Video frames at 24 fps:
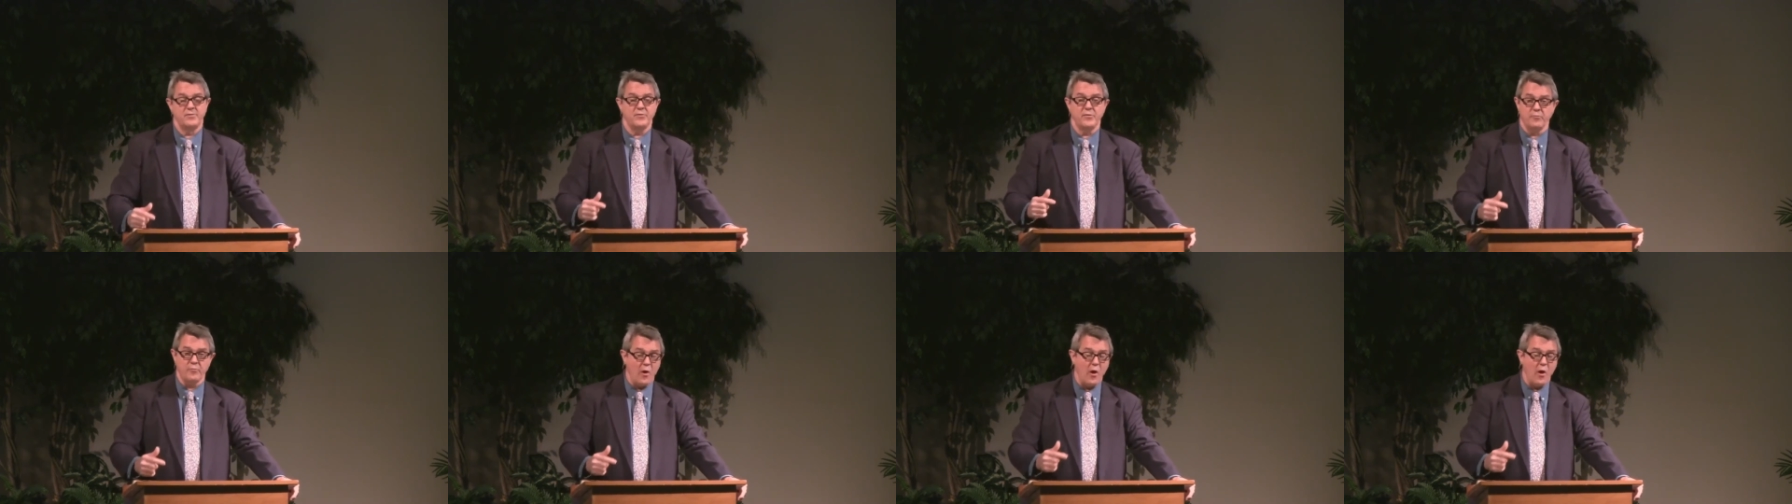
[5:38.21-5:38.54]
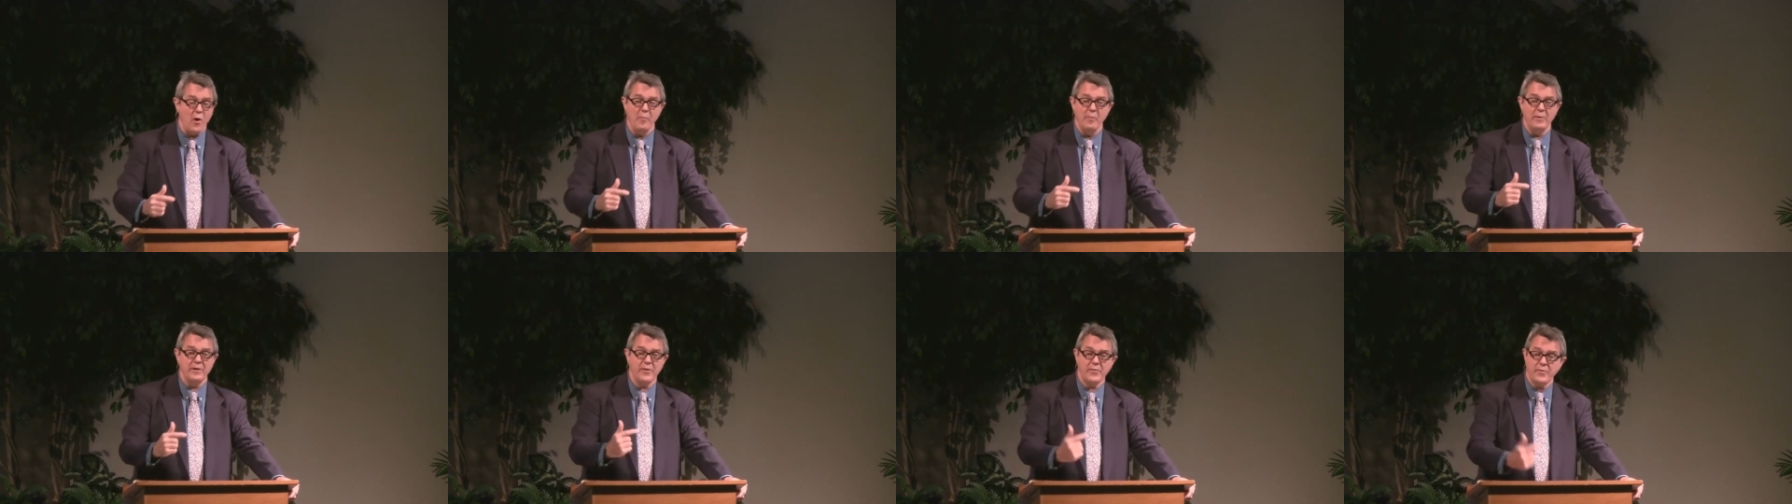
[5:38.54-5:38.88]
the
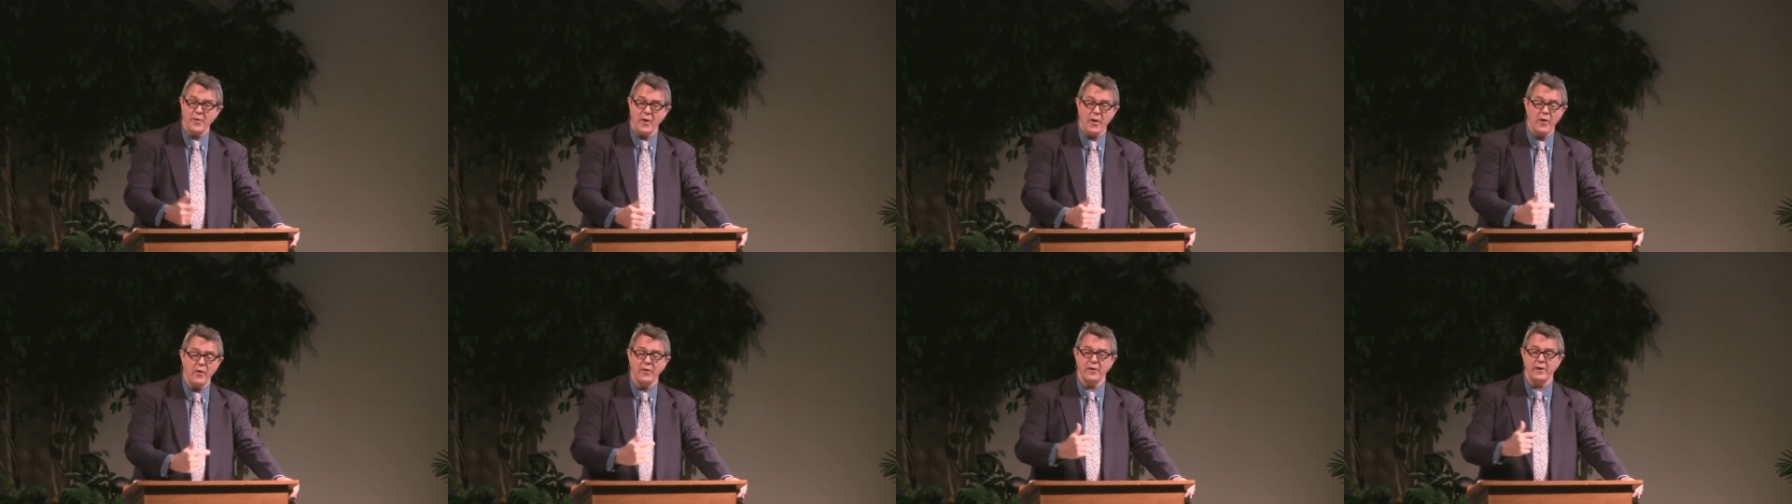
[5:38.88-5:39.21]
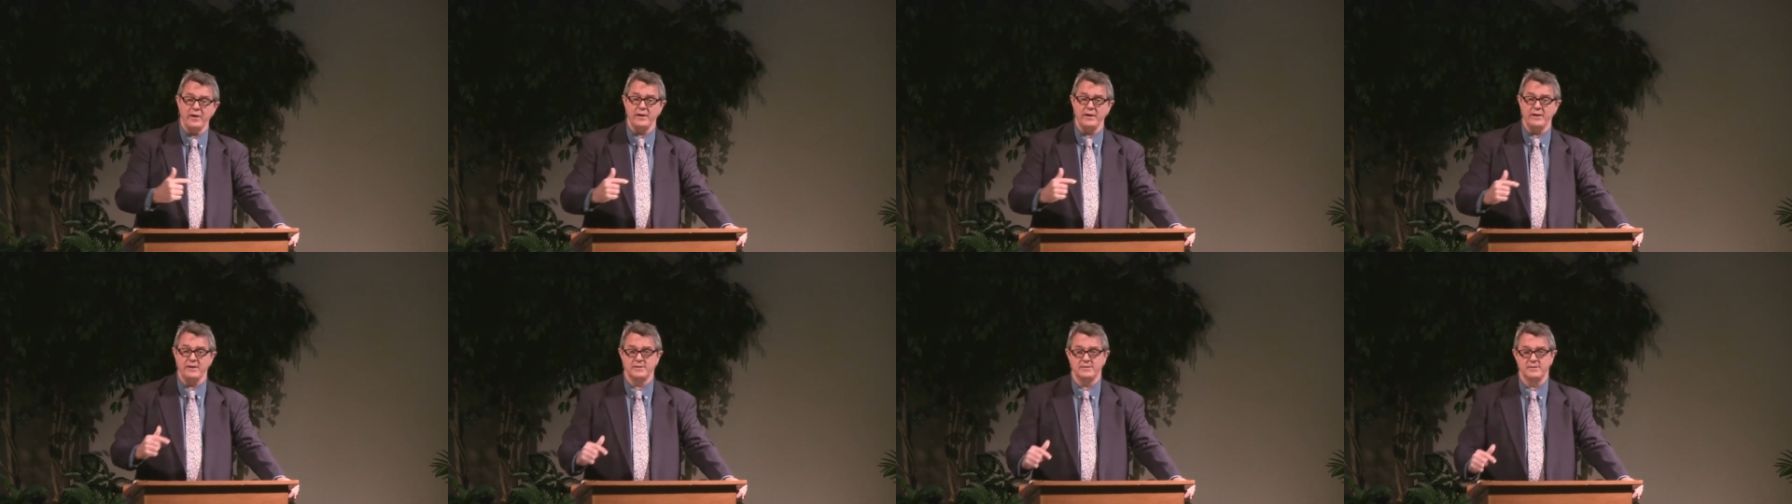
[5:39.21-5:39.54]
Roman
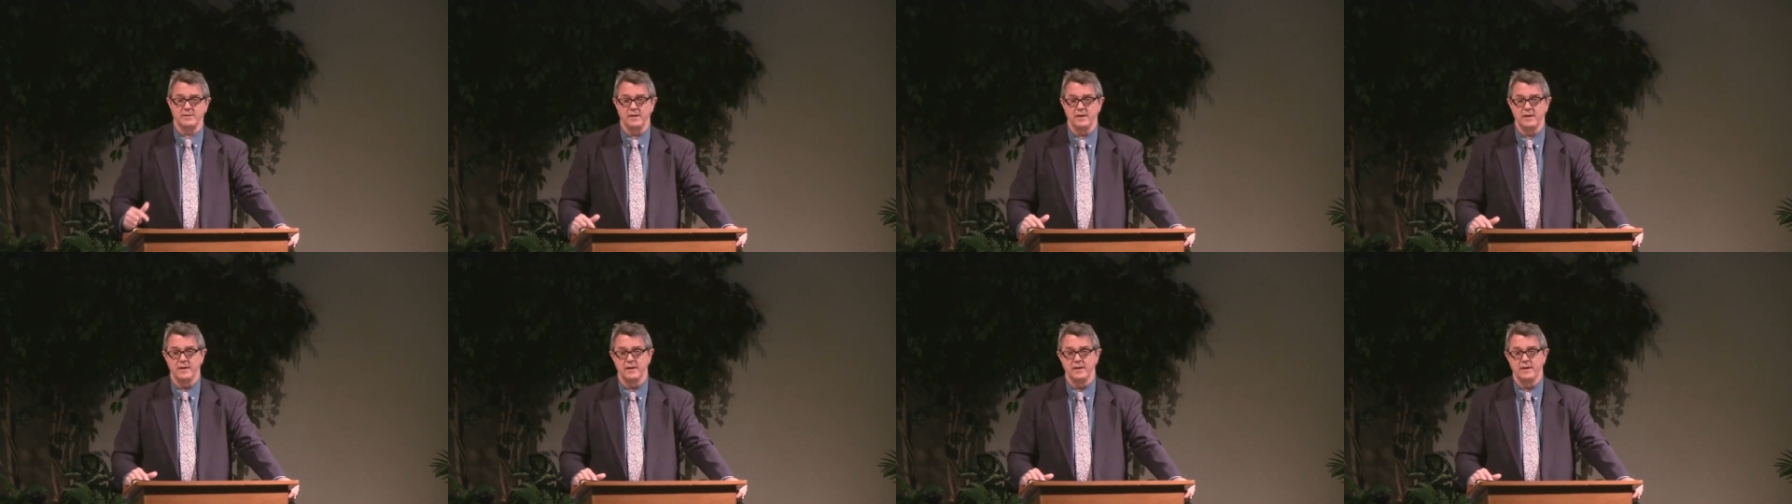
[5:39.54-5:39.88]
authorities,